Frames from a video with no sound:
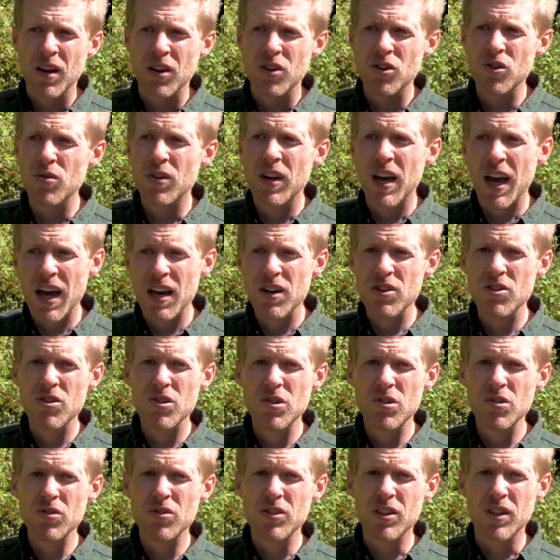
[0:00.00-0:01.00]
you can
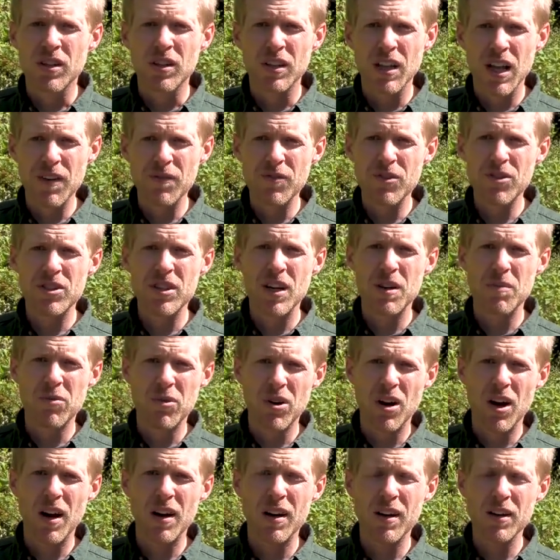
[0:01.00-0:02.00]
use a glyphosate
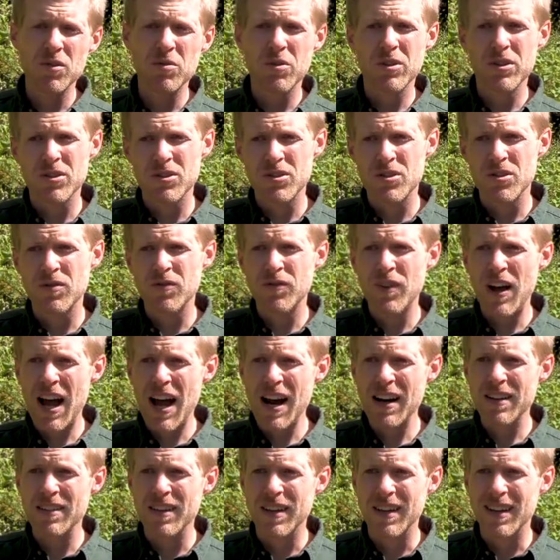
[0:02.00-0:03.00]
product with a
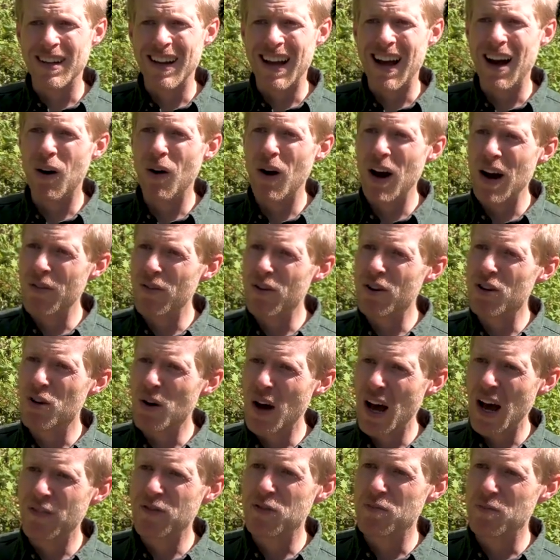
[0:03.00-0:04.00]
surfactant. However,
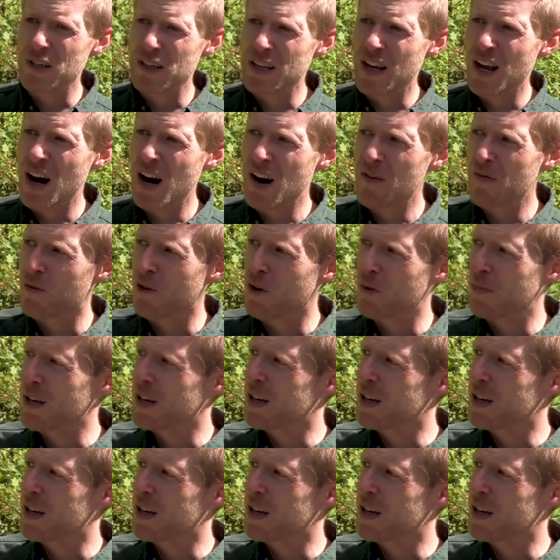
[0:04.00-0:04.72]
you have to be careful